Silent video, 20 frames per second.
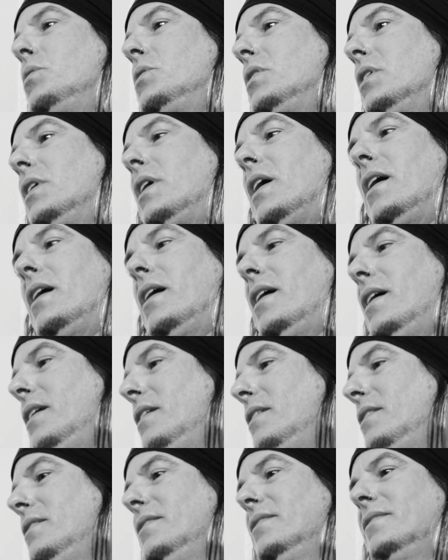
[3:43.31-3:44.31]
was the
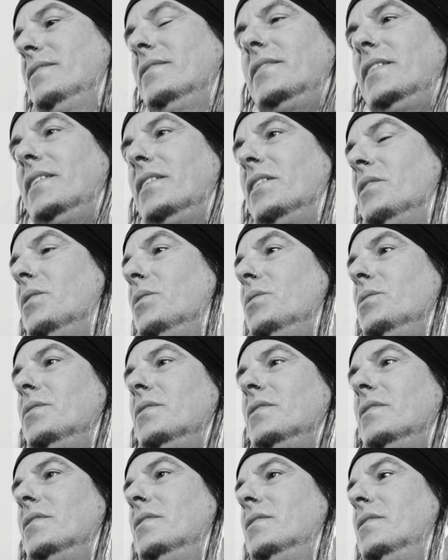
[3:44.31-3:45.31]
guy, you know,
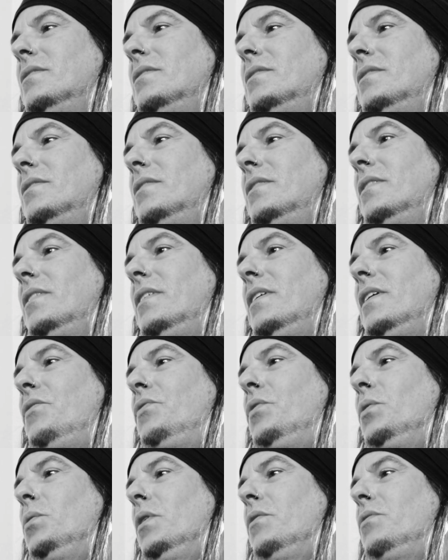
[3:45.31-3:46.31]

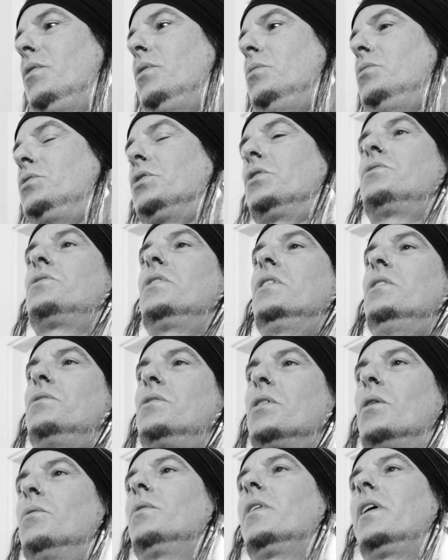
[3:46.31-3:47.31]
if you live in New Jersey
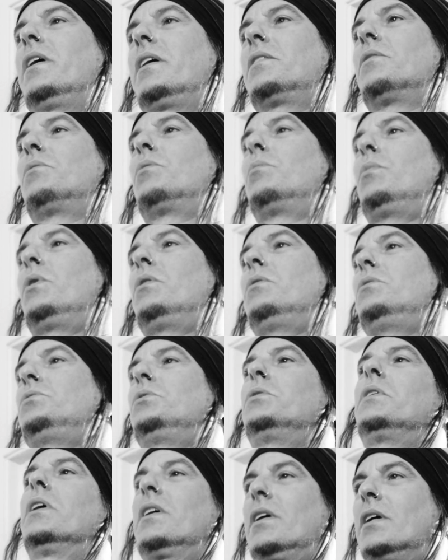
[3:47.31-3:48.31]
and don't like the
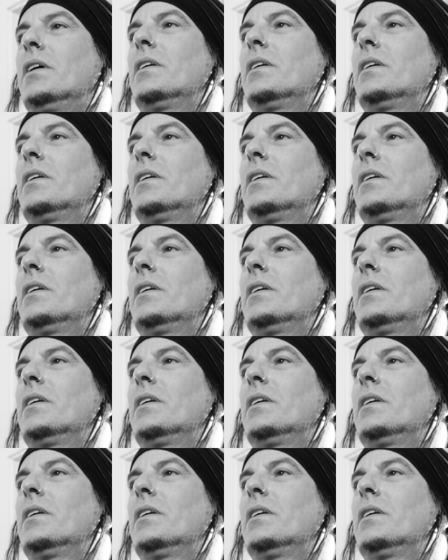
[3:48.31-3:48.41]
Ramones, you get